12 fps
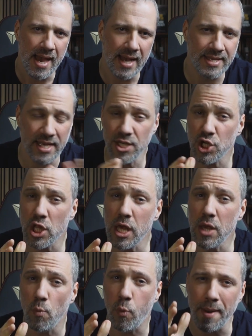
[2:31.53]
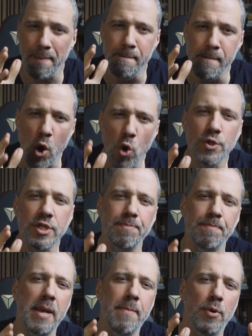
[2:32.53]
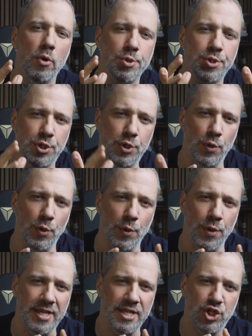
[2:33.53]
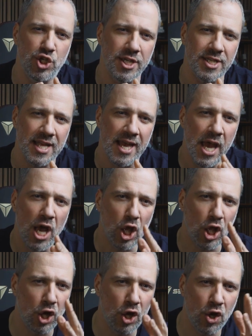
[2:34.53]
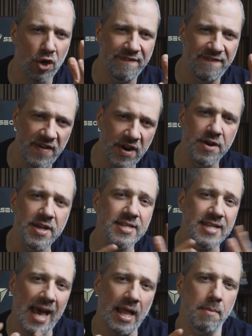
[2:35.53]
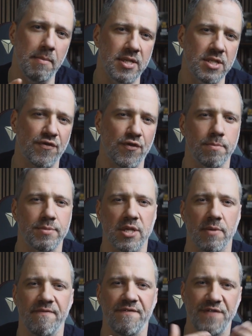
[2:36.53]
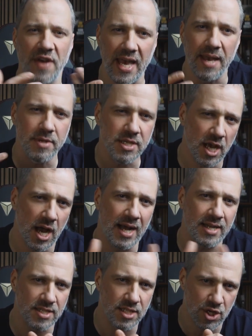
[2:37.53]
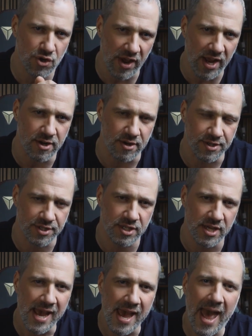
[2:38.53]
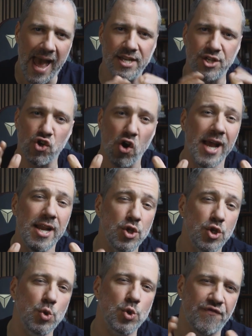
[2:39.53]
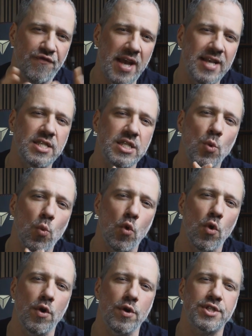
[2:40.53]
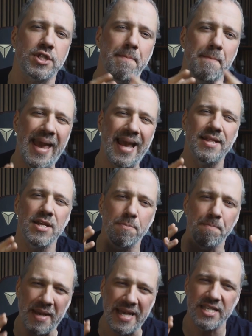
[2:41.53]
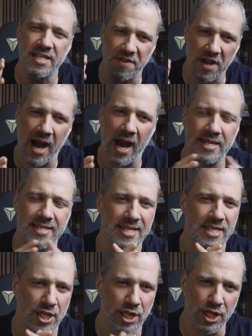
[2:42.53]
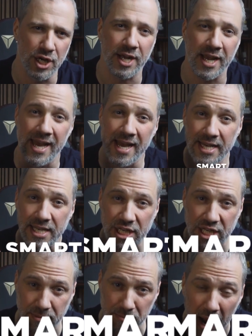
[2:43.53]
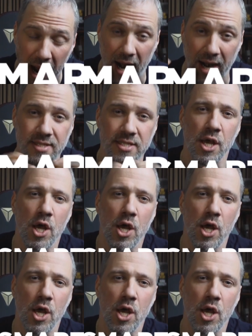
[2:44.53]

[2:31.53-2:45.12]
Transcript: Essentially, what most people do is just learn various elements from some famous content creators and try to use fancy words to make their piece of content look smart